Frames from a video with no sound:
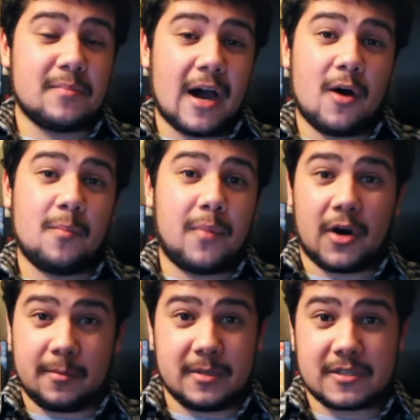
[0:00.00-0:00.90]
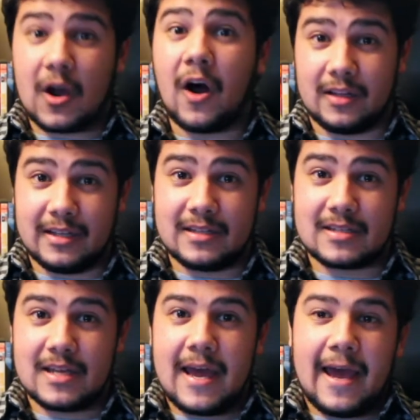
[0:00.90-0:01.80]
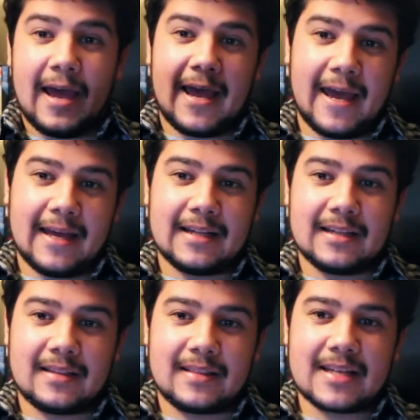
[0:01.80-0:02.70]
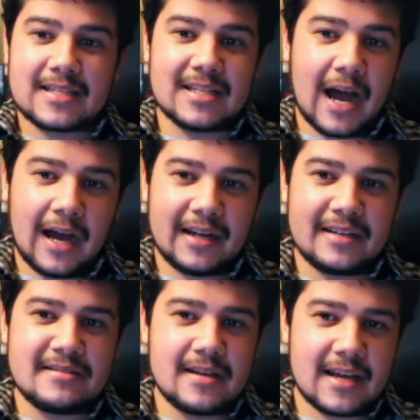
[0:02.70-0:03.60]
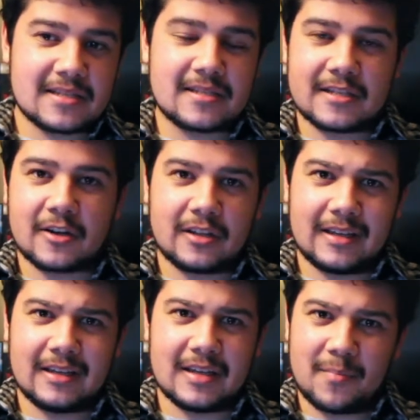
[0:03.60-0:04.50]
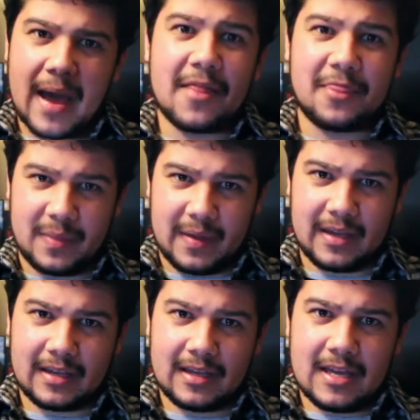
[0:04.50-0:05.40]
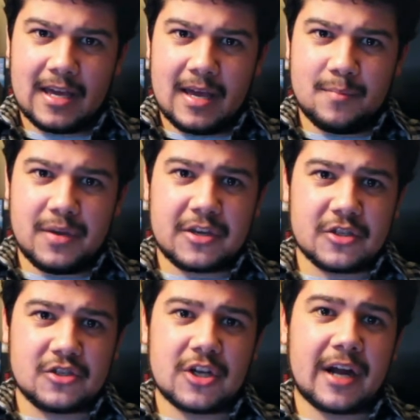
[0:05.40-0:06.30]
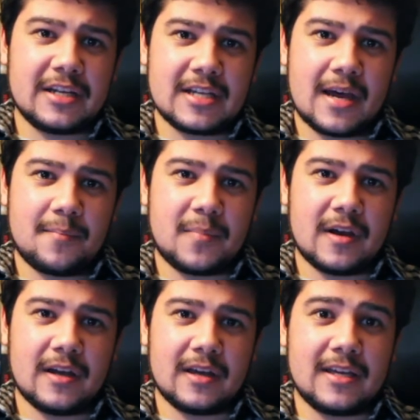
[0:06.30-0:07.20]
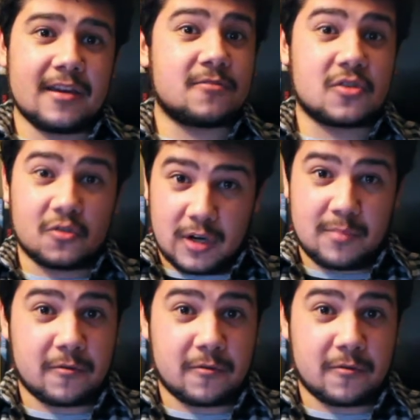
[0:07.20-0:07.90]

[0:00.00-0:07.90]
about Barnabas Collins, and that's not necessarily a bad thing, because Johnny Depp gives a great